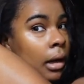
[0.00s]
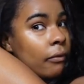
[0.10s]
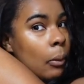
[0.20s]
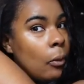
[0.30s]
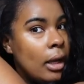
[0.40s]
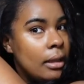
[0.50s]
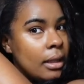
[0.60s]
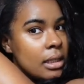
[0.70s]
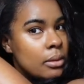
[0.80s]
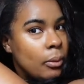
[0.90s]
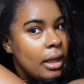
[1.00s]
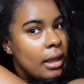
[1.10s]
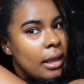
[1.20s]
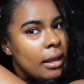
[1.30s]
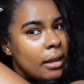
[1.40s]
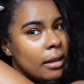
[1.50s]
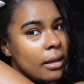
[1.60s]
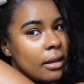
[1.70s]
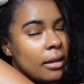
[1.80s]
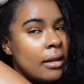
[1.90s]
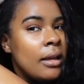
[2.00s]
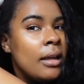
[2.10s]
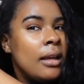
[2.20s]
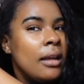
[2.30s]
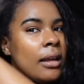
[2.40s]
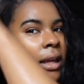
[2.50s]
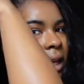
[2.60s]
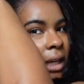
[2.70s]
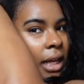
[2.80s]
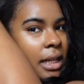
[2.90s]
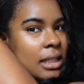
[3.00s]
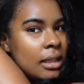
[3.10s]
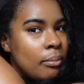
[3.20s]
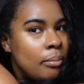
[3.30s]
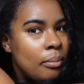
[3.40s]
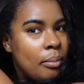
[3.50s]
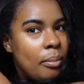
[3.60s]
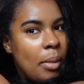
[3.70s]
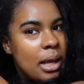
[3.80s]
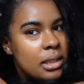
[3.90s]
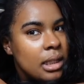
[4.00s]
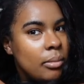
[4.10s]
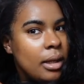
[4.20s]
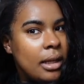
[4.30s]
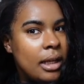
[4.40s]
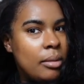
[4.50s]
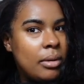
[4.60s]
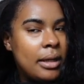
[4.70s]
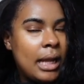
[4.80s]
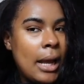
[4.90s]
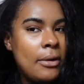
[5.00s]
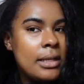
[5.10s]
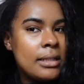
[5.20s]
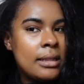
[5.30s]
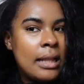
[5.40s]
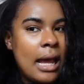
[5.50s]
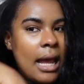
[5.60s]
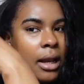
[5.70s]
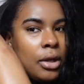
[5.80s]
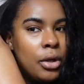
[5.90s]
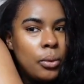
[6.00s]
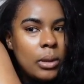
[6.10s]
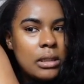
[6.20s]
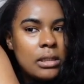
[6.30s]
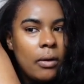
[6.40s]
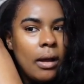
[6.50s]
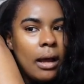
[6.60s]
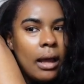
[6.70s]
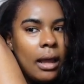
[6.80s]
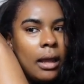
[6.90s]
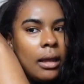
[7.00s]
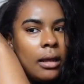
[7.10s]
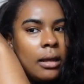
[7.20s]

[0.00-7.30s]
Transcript: For one, this wig, it did its best in the beginning, but now it's not doing so hot.